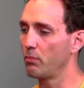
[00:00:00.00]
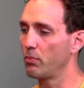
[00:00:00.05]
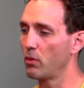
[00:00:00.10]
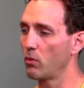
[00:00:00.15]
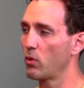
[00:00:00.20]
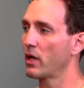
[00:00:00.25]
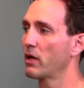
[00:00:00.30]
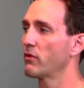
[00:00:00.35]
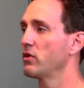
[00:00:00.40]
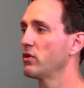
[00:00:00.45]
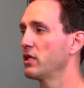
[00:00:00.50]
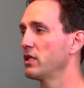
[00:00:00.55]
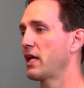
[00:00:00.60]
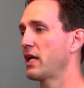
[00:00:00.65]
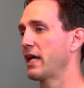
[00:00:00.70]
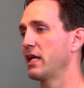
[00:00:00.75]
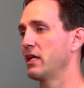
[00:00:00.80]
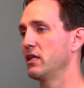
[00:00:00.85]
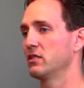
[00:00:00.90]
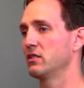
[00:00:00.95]
But what I really
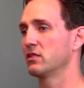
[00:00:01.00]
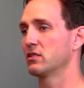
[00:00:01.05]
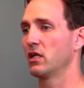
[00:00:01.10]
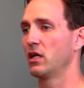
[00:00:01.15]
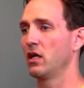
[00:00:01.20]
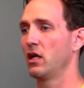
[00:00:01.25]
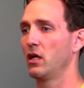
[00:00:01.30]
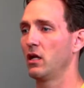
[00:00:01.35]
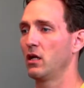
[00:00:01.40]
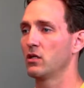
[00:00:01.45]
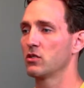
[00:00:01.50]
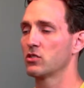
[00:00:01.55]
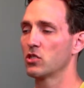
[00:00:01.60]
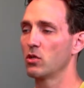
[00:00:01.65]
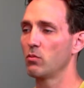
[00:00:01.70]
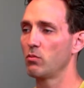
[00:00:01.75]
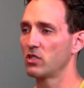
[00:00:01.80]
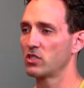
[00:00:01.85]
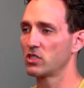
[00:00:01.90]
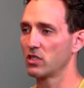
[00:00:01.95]
like is
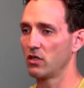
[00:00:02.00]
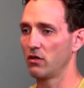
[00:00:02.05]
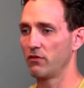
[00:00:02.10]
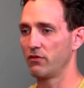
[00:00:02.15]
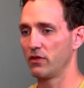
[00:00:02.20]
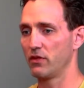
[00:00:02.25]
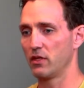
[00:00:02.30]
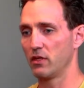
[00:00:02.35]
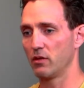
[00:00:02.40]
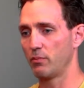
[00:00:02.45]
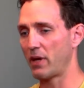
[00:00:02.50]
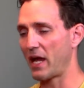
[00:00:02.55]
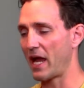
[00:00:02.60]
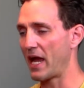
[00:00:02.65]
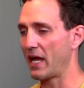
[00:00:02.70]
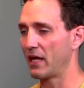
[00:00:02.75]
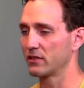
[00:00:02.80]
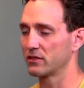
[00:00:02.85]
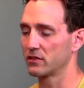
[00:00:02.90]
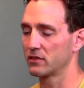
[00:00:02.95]
so much of the
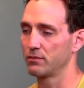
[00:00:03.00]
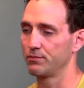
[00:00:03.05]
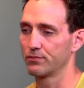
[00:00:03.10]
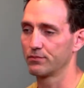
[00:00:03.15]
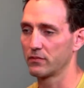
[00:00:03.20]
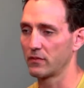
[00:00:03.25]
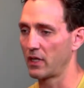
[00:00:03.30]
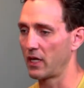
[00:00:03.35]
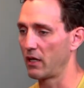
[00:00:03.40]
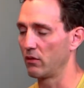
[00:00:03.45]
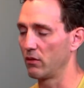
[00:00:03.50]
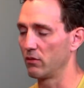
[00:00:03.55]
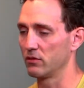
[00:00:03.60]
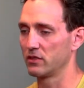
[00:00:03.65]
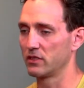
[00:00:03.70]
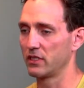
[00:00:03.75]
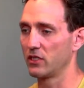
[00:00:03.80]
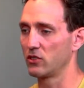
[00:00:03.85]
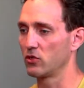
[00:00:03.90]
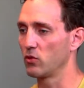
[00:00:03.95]
past, I don't know,
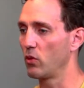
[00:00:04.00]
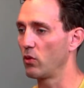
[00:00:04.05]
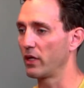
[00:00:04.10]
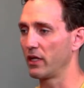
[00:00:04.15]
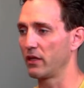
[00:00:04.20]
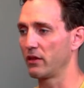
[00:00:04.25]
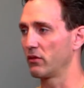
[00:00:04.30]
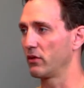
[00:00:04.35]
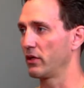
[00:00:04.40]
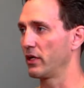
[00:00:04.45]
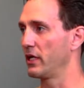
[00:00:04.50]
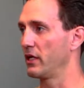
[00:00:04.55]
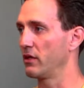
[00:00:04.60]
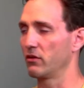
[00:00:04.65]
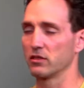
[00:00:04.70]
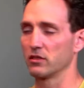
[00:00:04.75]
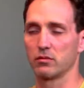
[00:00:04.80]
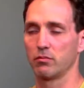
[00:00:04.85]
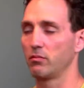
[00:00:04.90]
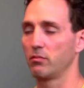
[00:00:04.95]
say 20, 30
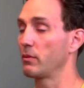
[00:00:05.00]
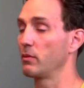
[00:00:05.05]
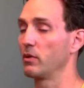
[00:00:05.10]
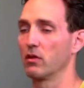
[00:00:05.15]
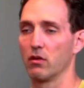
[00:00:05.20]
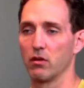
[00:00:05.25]
years, maybe